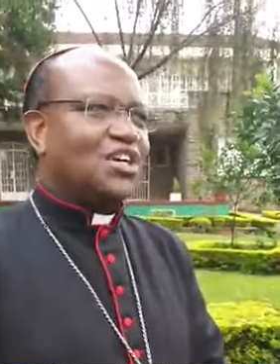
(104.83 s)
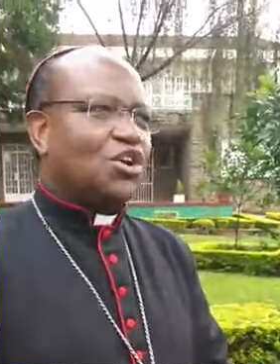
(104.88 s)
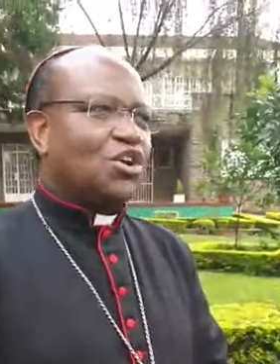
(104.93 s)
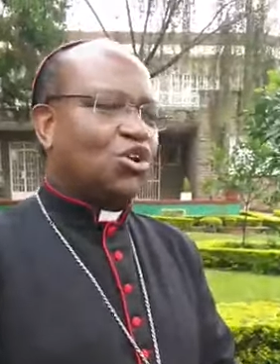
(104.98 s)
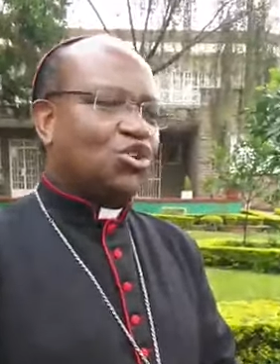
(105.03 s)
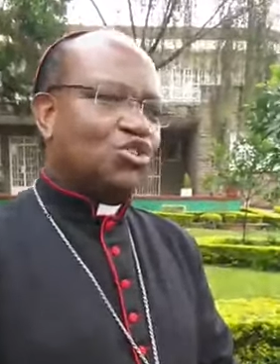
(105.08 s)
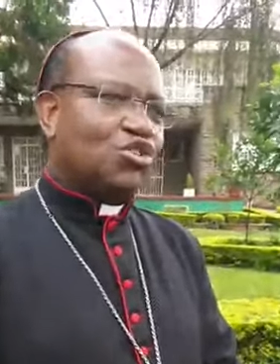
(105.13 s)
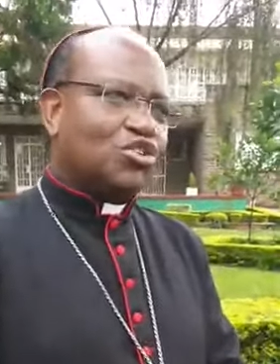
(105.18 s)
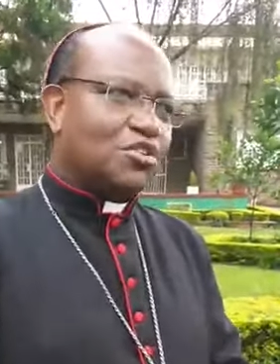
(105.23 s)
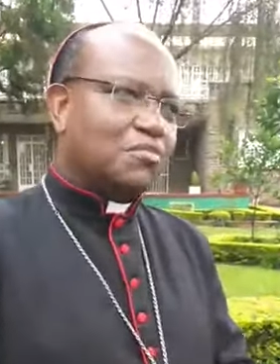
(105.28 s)

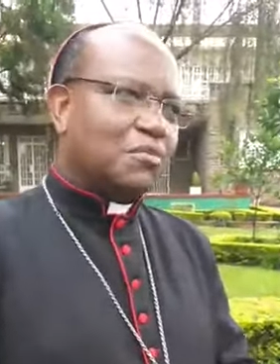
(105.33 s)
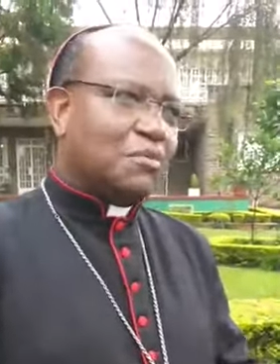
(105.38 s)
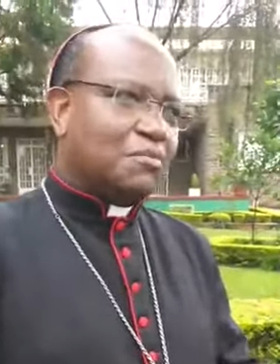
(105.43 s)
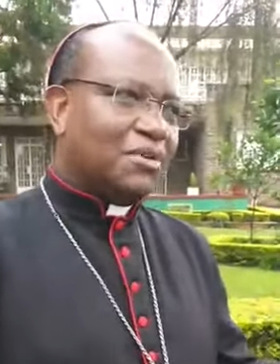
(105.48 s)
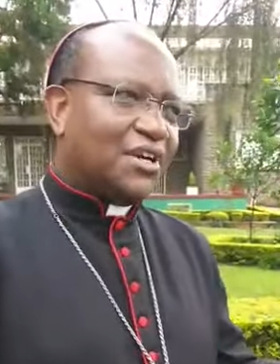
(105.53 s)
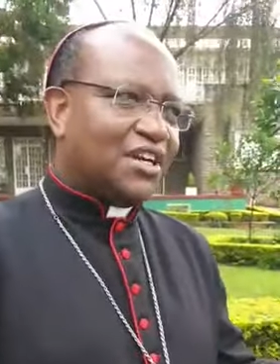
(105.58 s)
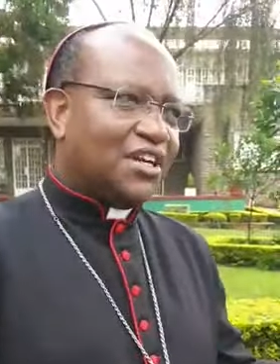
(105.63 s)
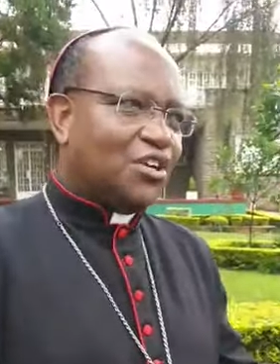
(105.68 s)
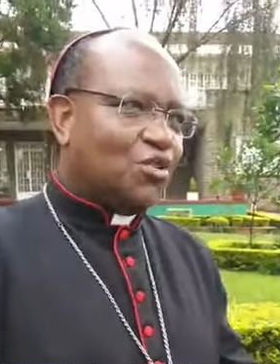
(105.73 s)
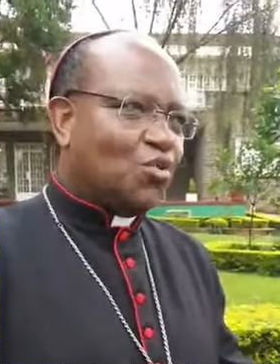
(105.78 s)
also
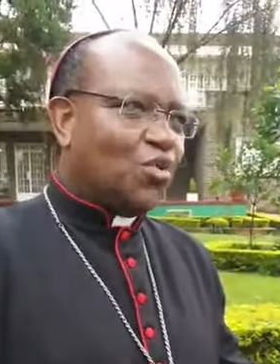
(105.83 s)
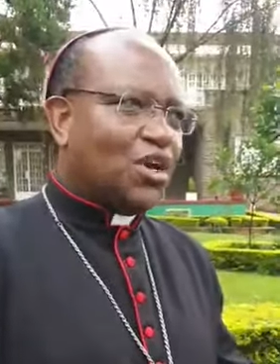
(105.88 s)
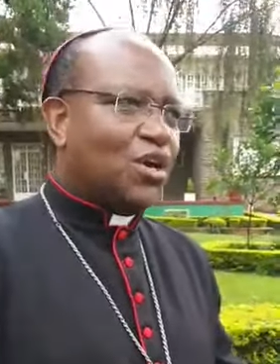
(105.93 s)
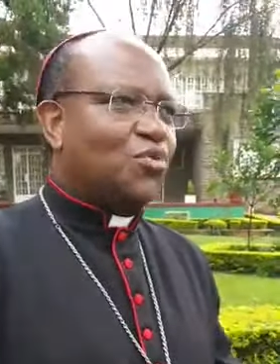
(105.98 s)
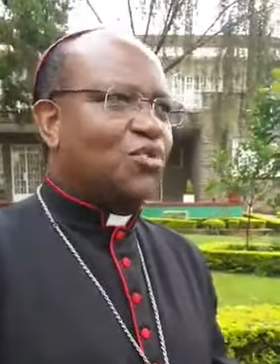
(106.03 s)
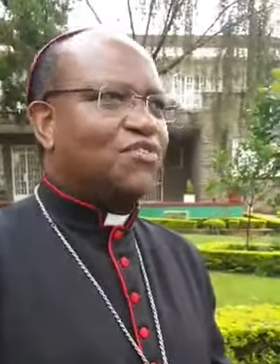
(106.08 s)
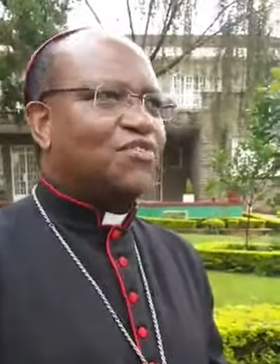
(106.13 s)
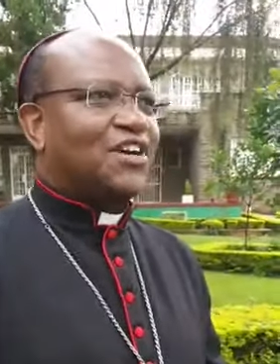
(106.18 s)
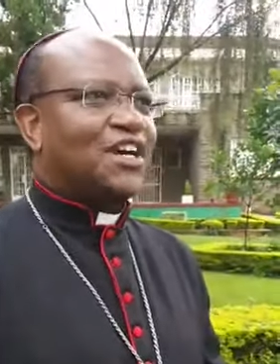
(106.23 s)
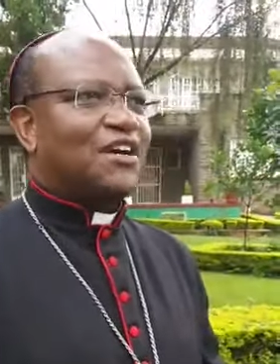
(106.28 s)
remembering where
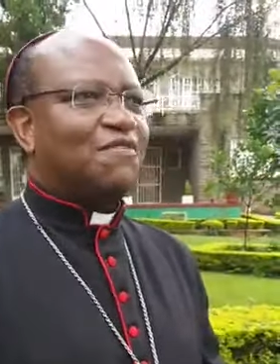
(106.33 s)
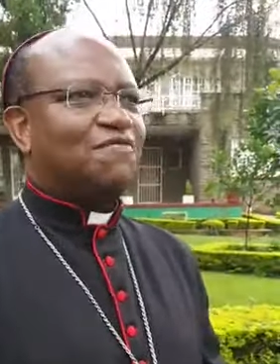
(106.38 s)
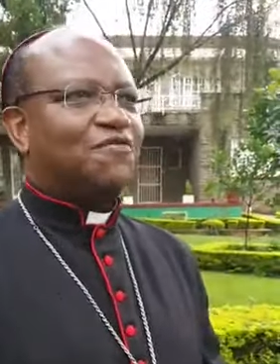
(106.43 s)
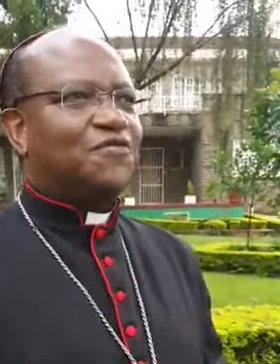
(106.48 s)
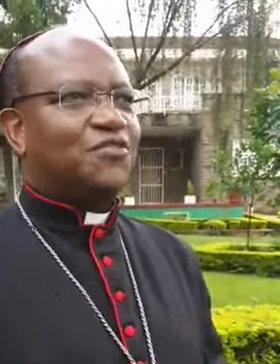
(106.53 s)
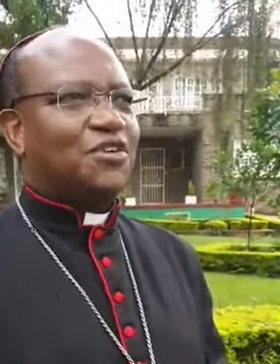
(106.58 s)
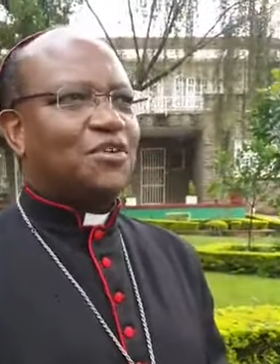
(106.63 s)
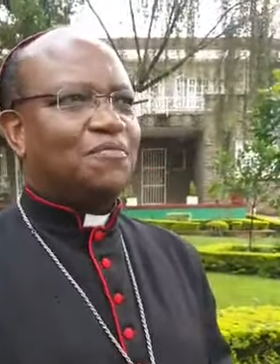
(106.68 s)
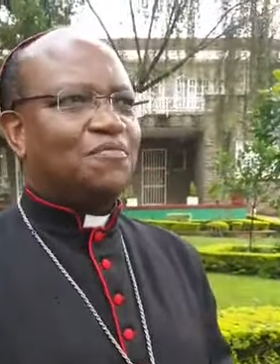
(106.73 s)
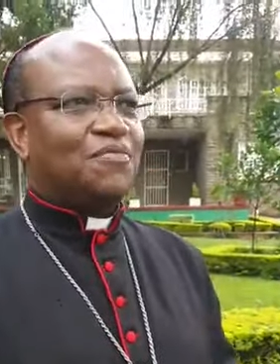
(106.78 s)
we've come
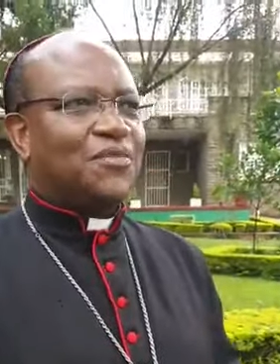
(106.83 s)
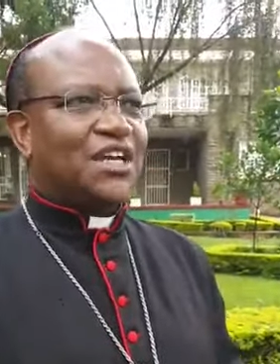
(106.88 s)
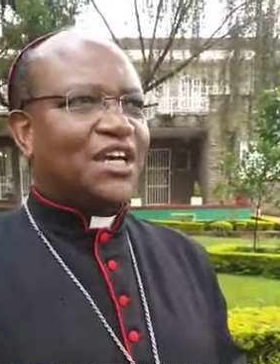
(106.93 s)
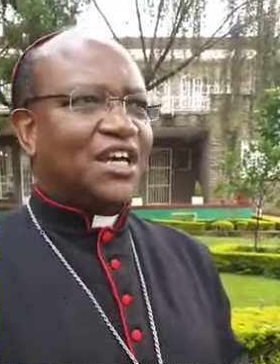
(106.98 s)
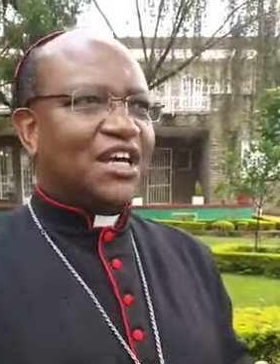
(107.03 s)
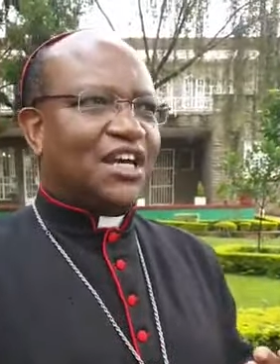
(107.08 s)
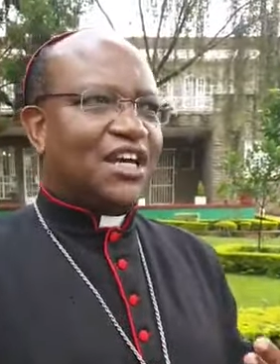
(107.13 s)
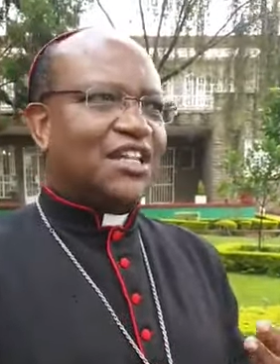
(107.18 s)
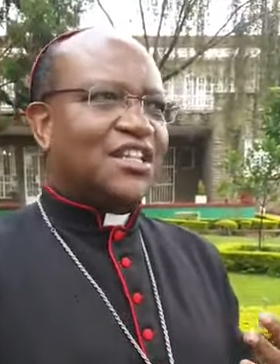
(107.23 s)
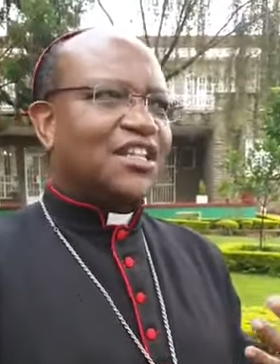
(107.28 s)
from
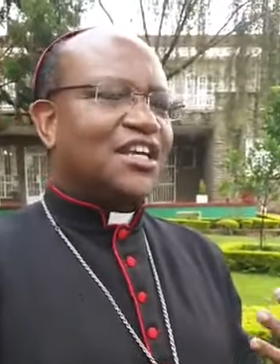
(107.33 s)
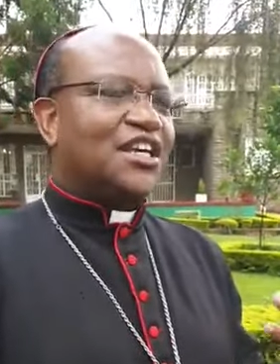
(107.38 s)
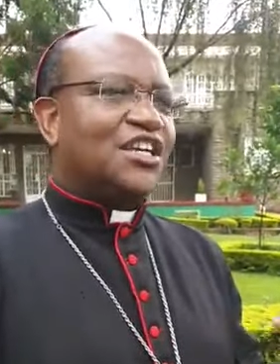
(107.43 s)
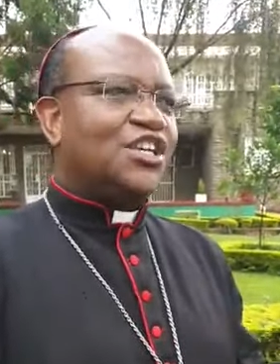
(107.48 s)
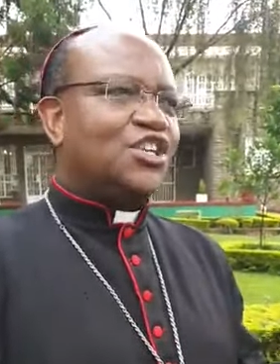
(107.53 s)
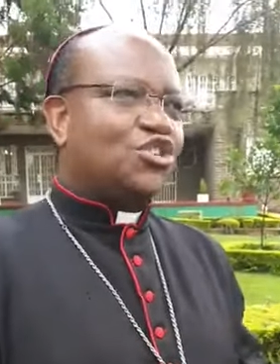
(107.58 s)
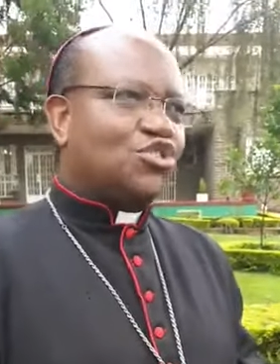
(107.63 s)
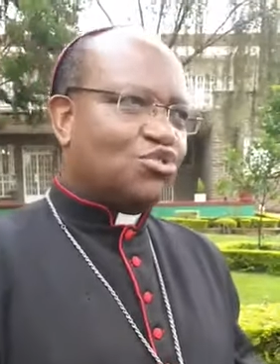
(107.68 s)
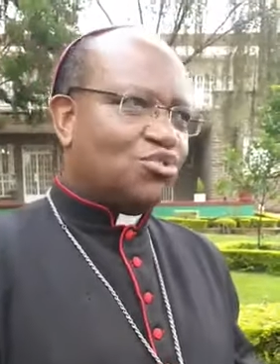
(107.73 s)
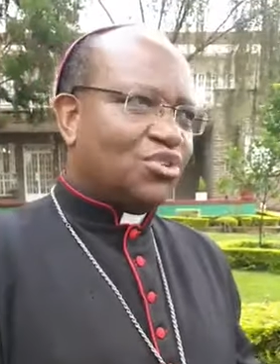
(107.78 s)
and the
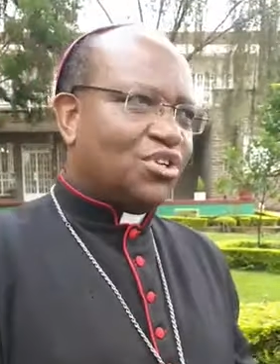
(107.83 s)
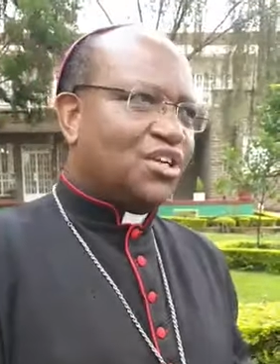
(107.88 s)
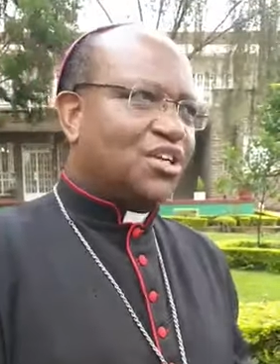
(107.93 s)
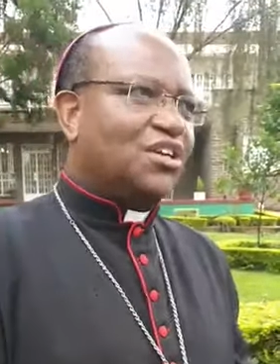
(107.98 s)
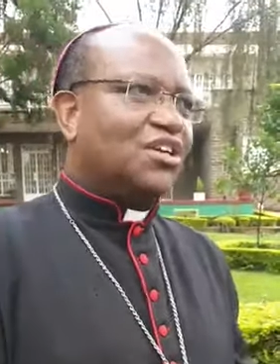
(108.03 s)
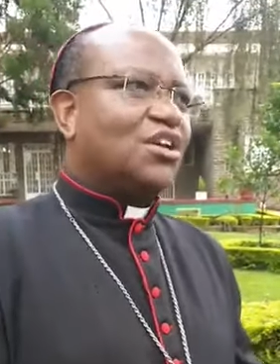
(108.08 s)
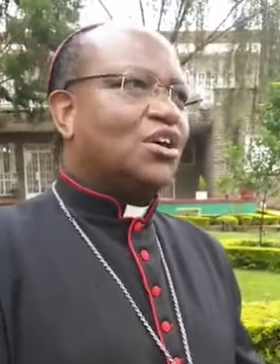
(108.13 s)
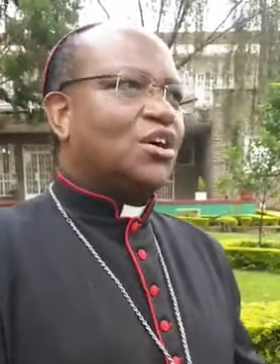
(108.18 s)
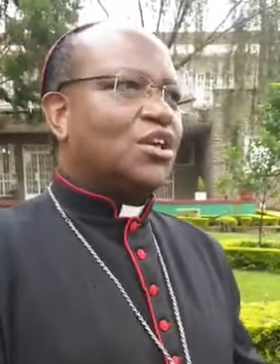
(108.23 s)
history